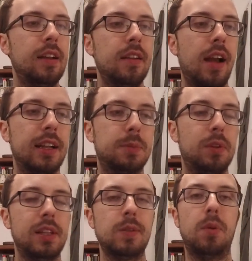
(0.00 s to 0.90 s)
and it's
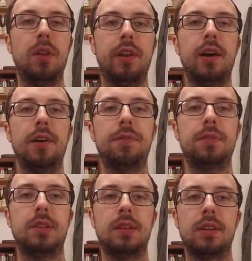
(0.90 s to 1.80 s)
believable enough
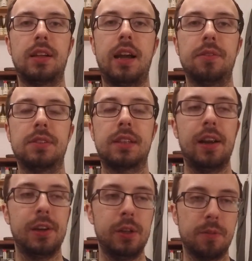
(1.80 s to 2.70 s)
to kind of
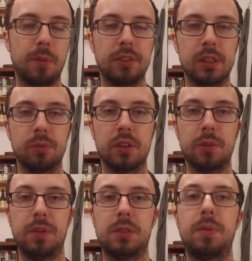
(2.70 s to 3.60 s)
scare you from a
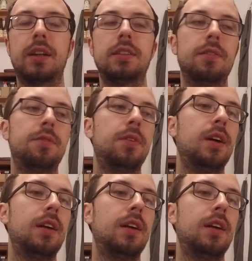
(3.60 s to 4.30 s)
real-world perspective,